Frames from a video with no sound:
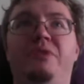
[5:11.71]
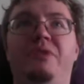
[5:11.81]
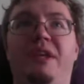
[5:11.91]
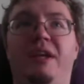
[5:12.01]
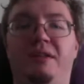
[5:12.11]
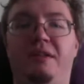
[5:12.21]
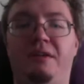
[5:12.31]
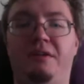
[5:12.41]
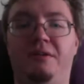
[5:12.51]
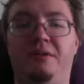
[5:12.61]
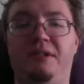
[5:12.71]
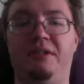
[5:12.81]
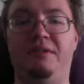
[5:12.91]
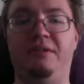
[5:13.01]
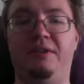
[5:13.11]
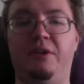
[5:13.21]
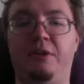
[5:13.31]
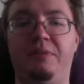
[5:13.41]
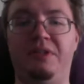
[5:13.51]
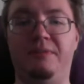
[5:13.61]
when they had the
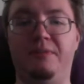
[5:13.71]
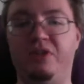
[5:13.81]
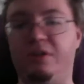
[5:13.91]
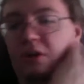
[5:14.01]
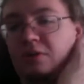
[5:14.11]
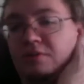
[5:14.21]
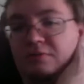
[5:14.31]
open submission call.